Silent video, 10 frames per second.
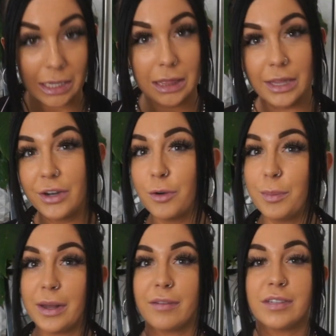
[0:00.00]
a little
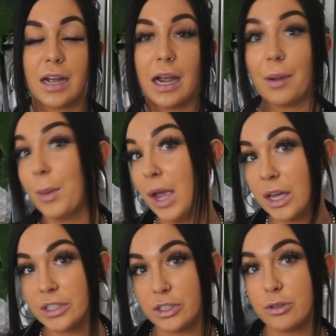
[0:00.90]
bit of
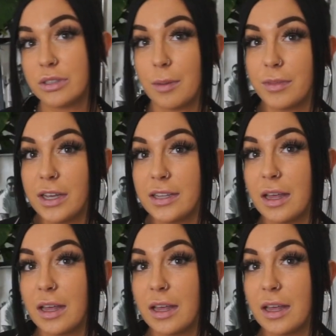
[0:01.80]
time to do something